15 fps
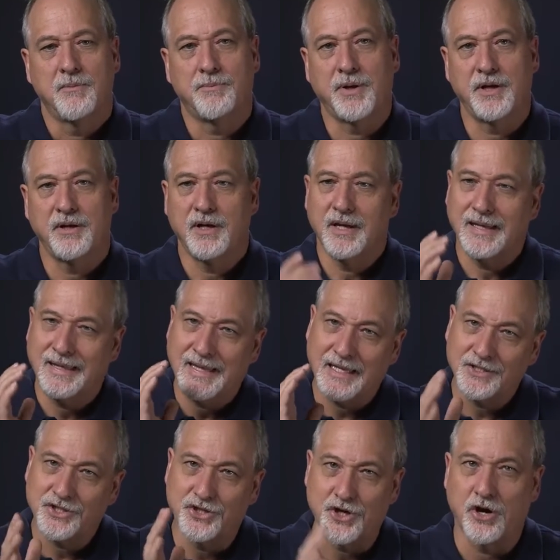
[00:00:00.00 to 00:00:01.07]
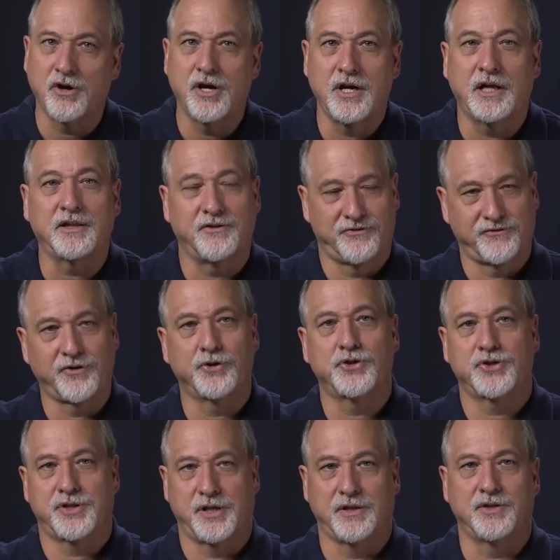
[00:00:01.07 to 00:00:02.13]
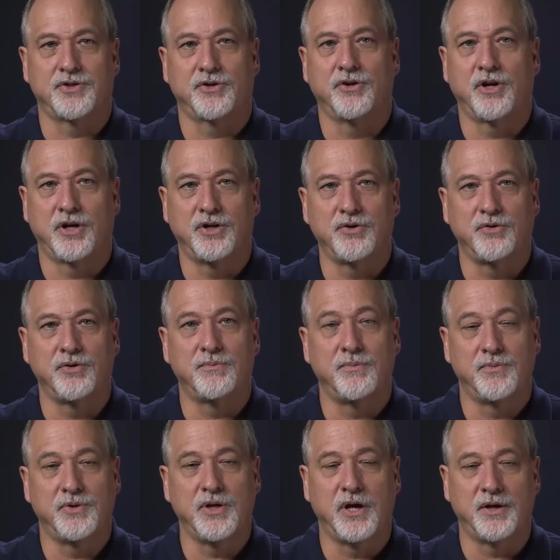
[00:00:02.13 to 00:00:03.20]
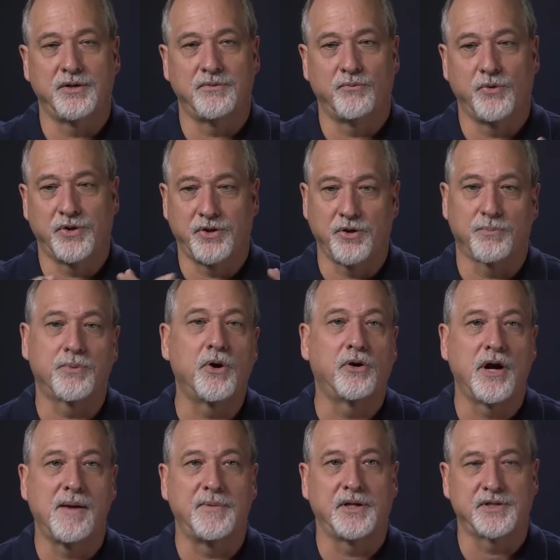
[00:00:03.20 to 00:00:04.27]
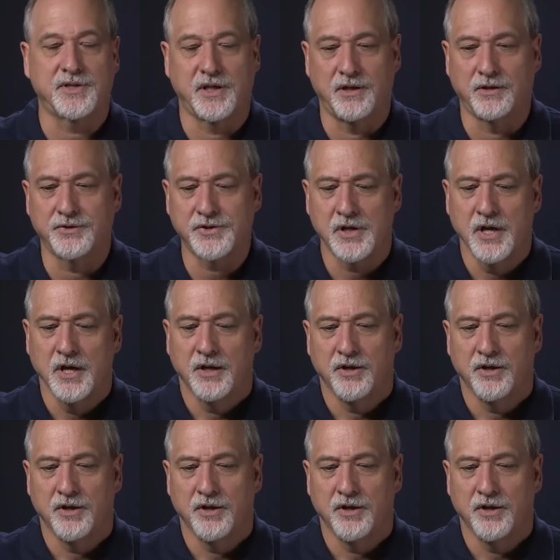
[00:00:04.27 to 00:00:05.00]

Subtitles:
But that's generally not the first thing that you're going to do with your programming skills.